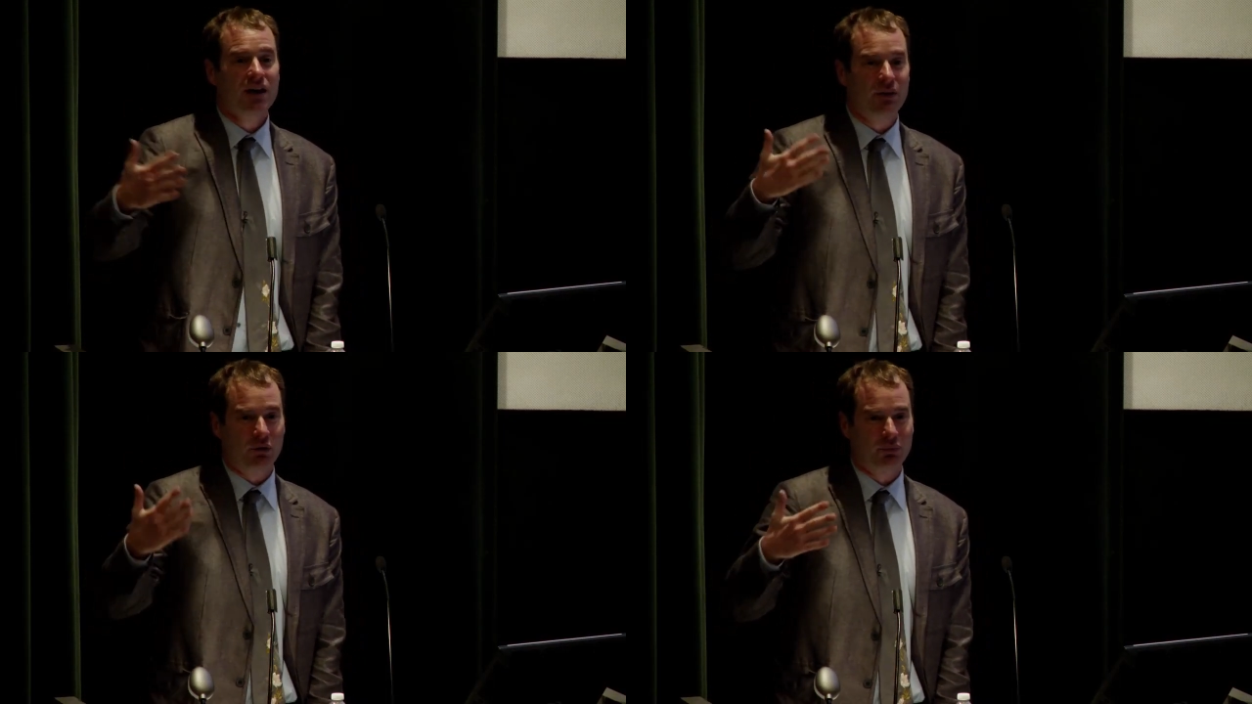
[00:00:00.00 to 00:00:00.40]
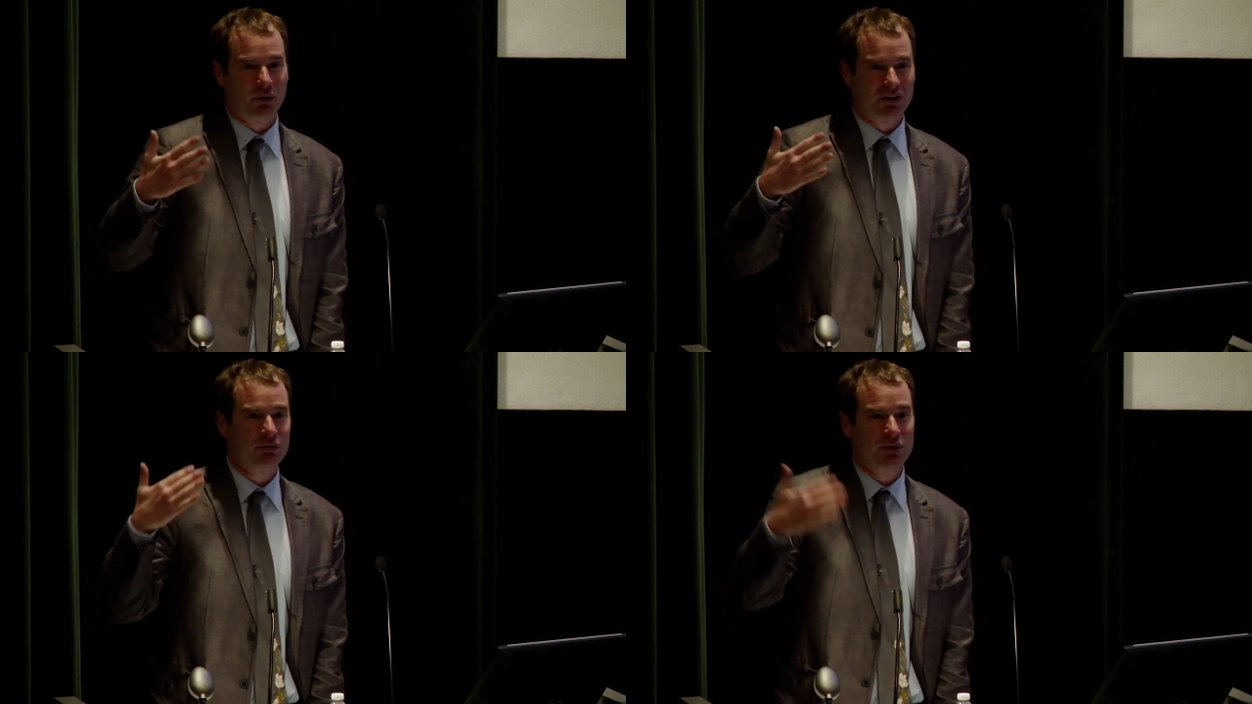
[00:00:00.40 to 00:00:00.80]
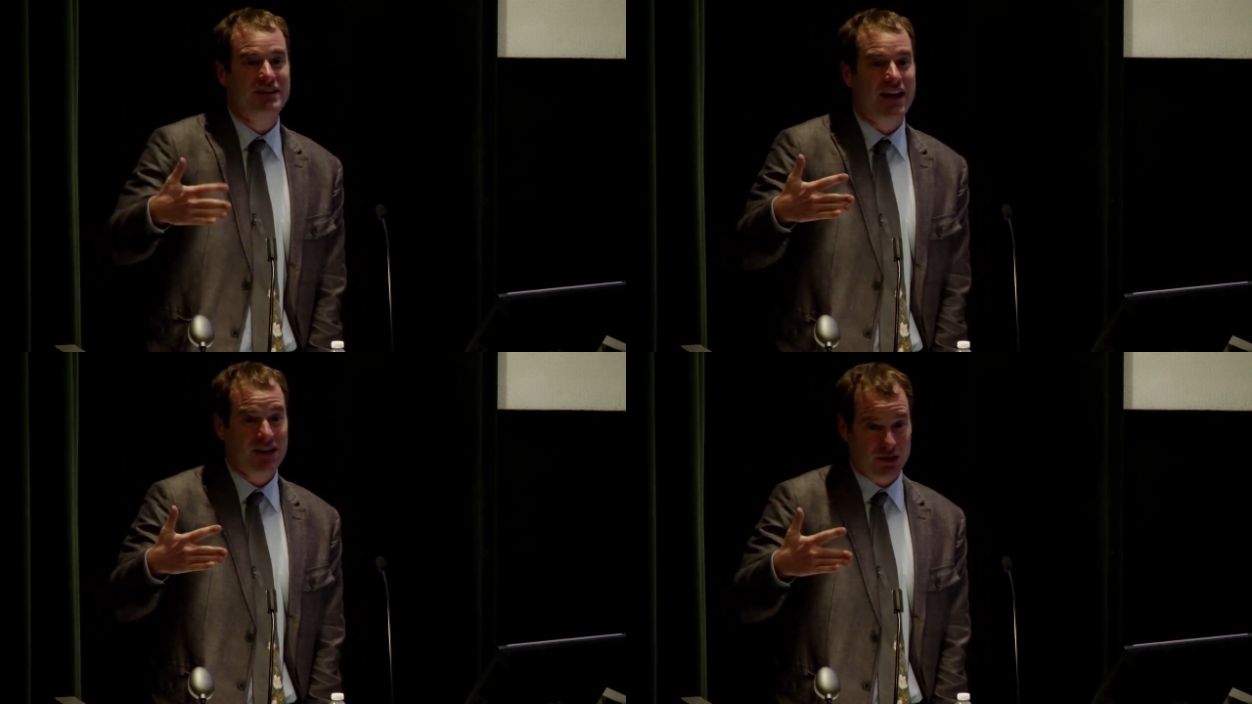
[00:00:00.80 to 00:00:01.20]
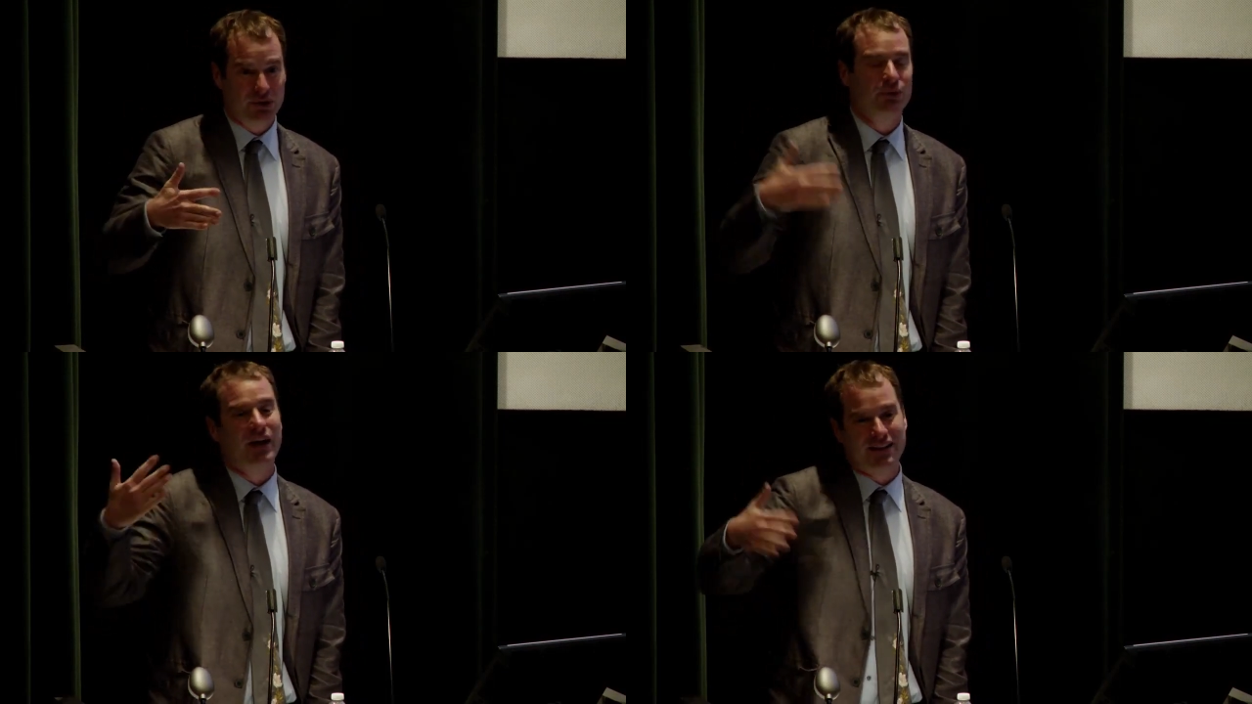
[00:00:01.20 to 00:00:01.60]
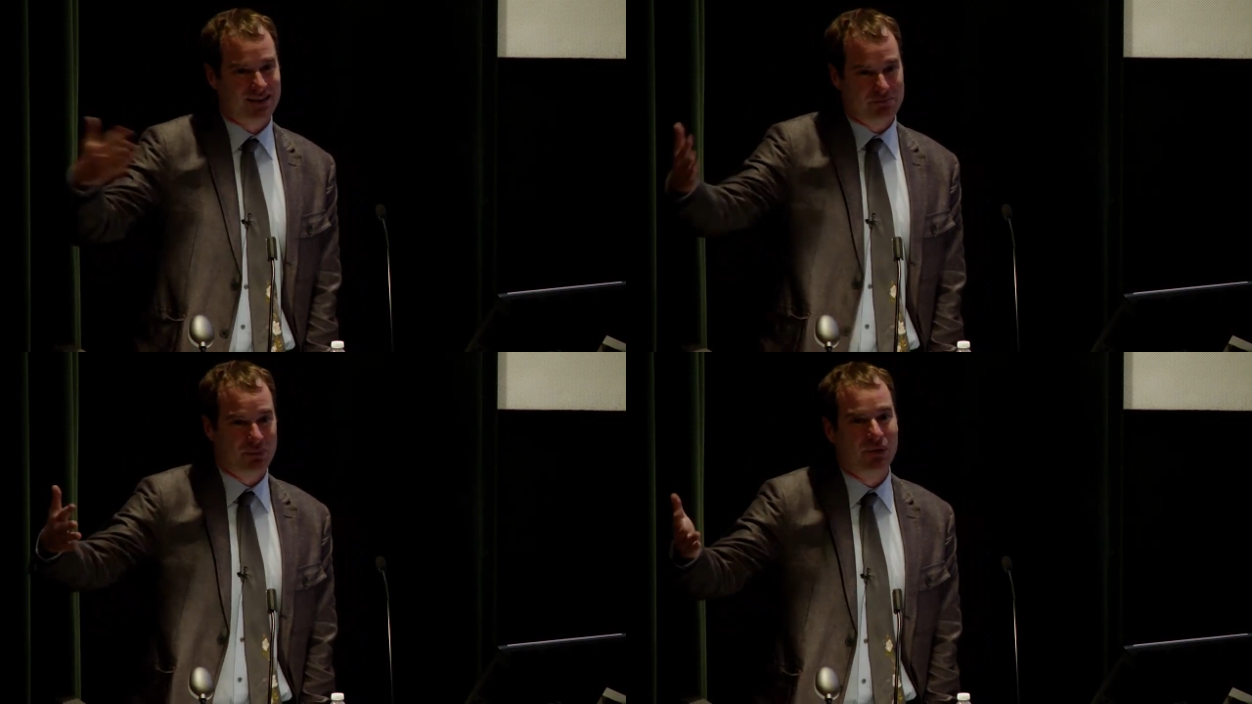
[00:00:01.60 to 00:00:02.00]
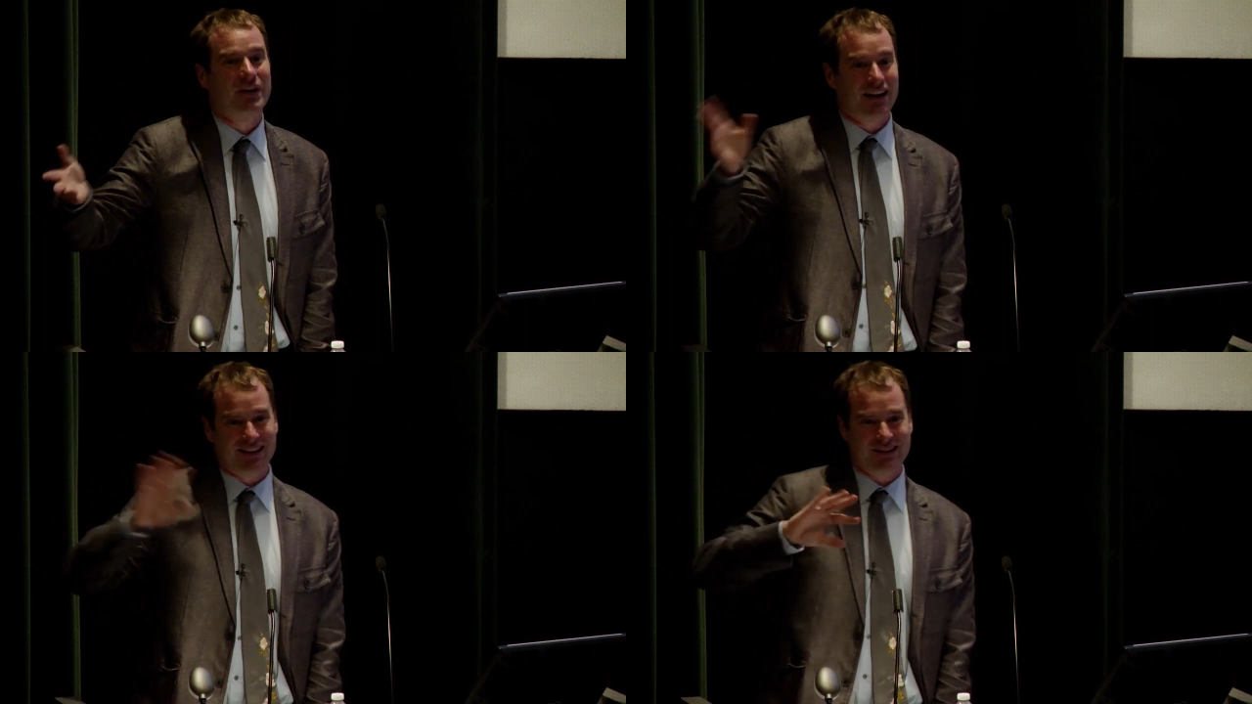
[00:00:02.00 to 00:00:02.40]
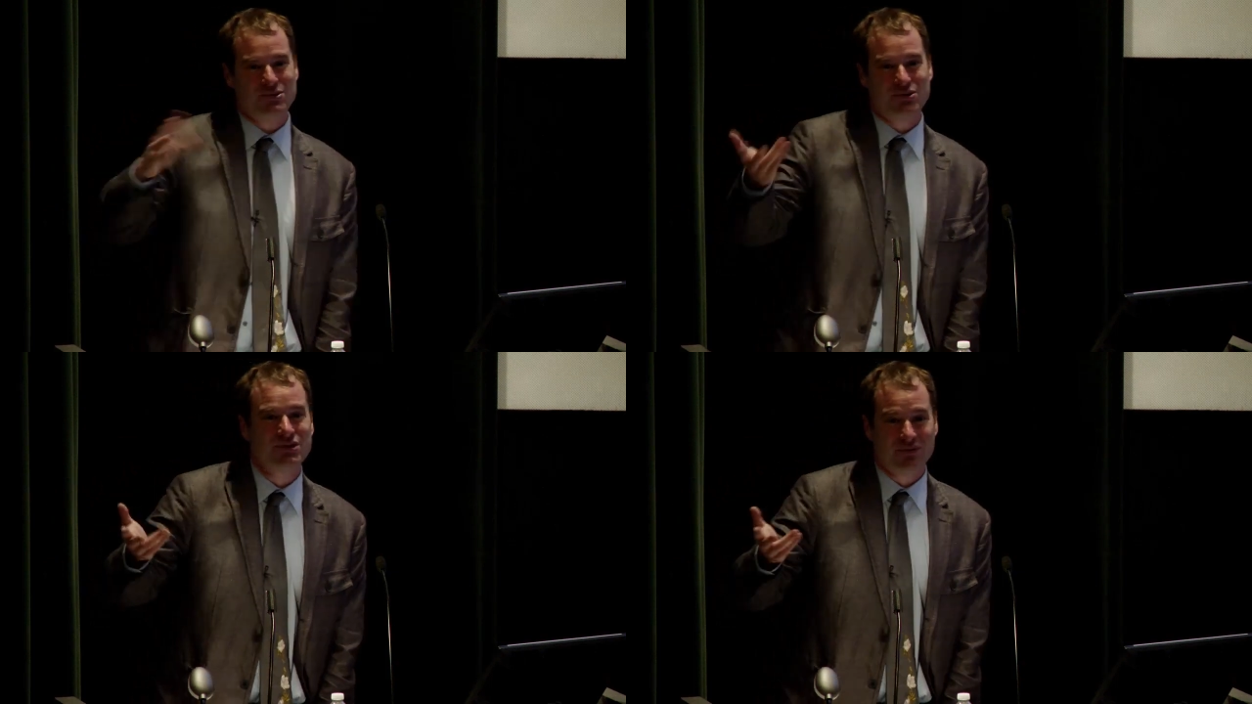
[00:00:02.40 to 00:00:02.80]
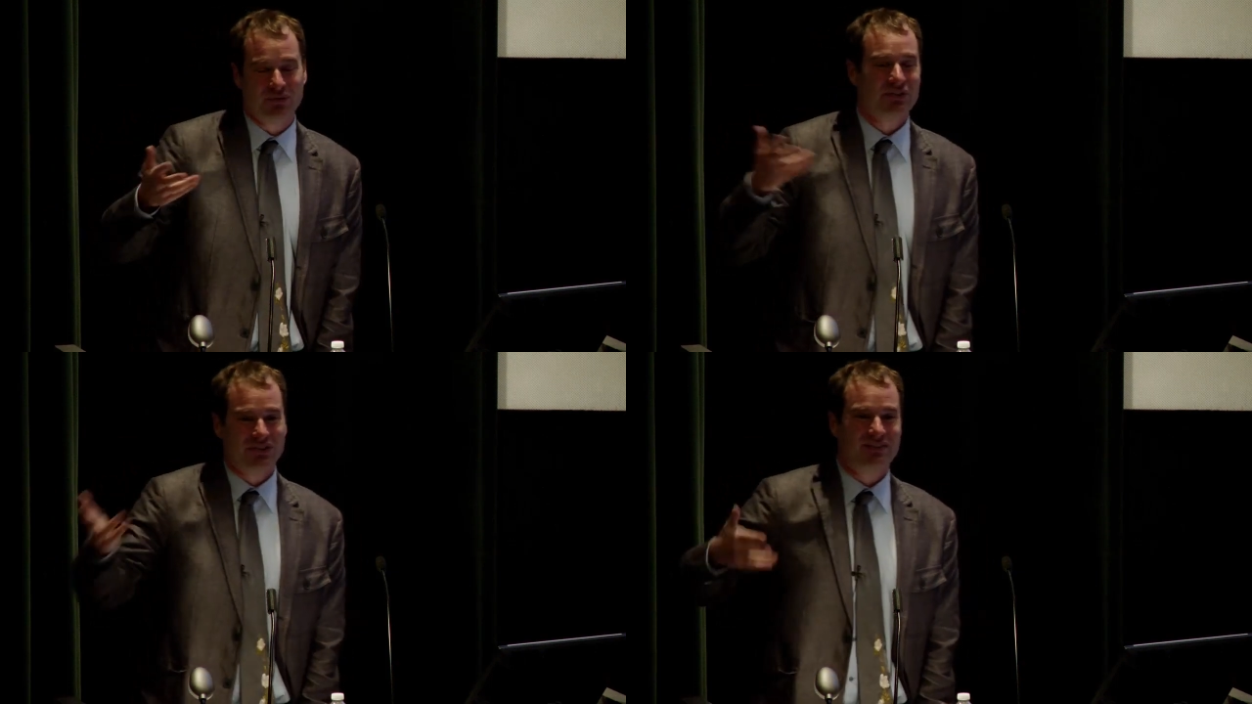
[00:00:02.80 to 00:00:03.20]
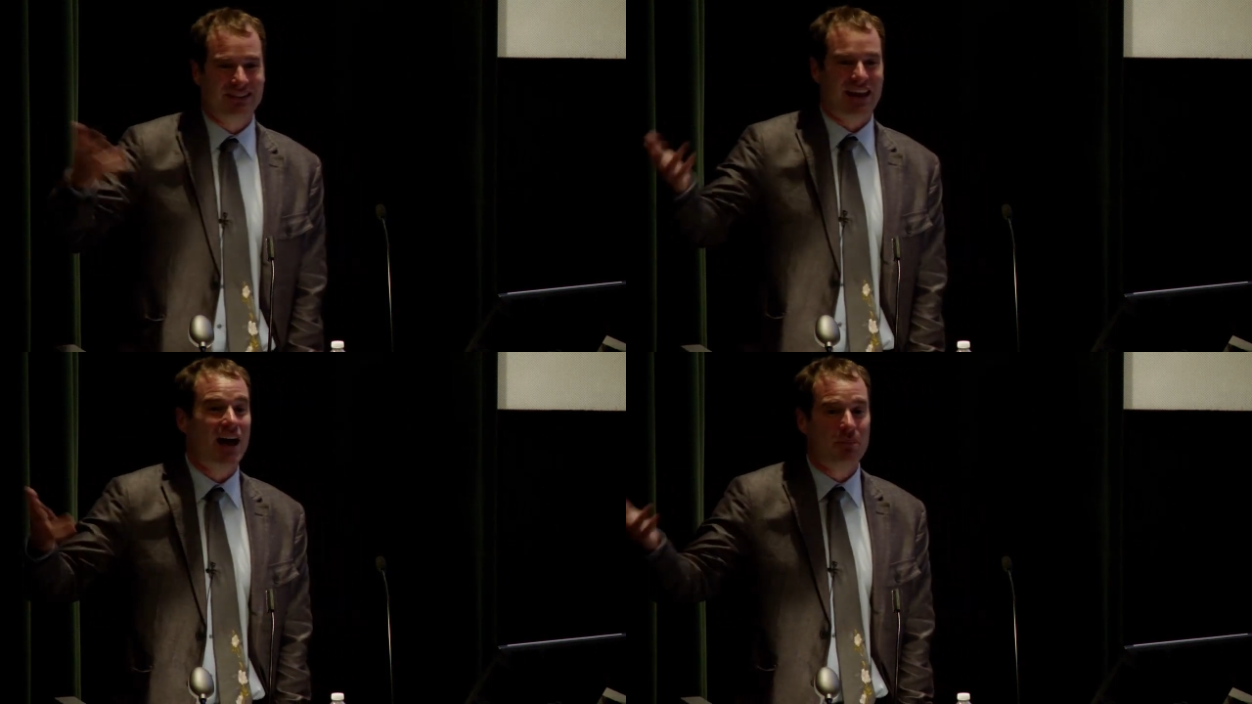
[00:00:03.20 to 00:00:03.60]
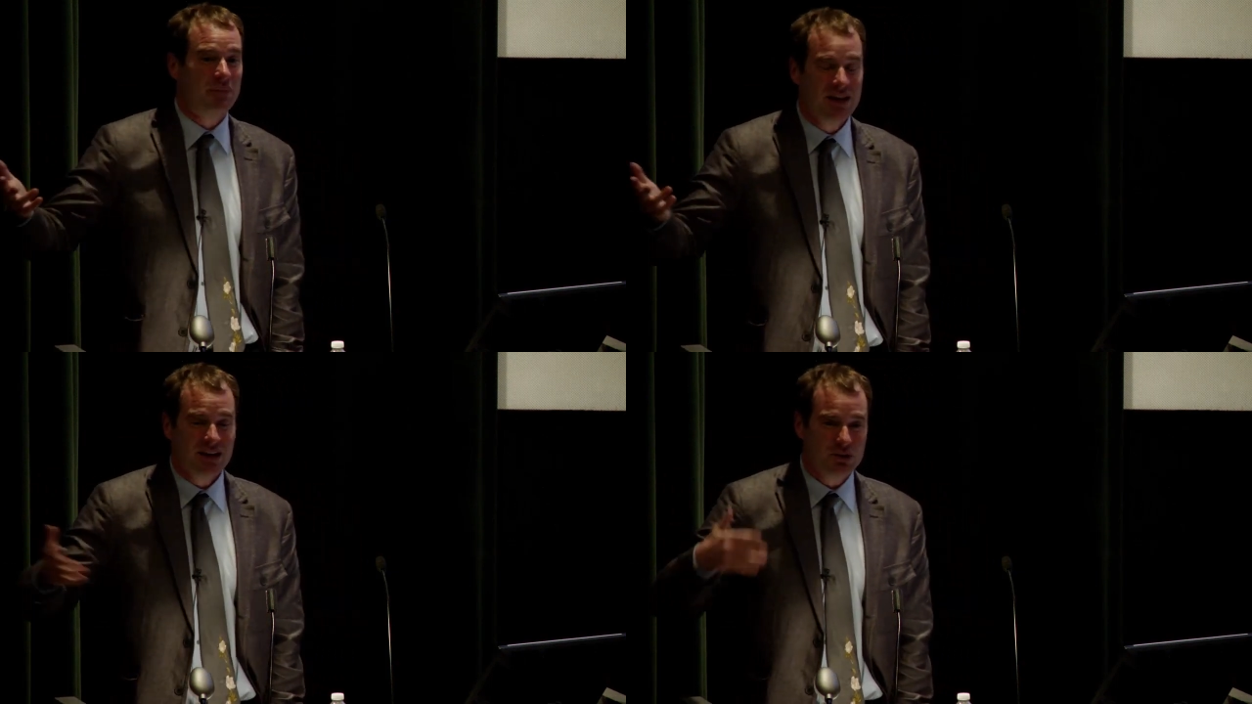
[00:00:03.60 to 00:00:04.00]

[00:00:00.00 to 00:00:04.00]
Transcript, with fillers: those works would date you at some point and you couldn't stay up,